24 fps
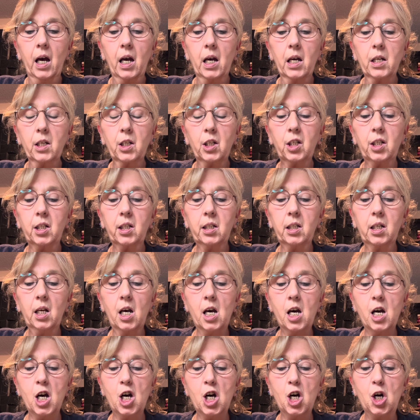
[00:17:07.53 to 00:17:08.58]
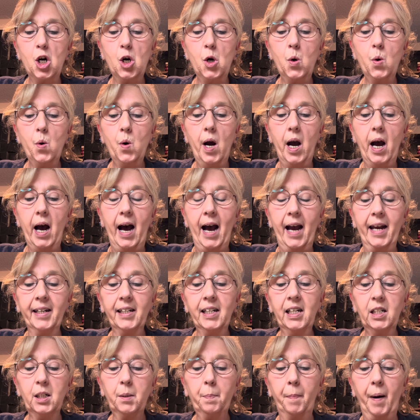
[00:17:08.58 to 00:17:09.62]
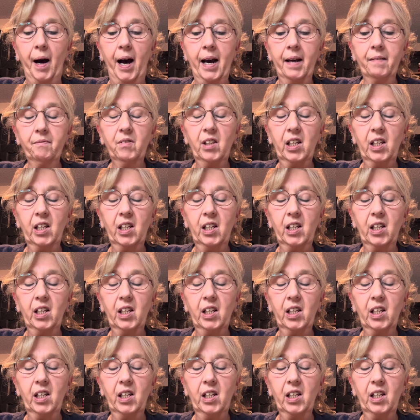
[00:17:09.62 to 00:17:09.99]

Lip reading: So I need to bind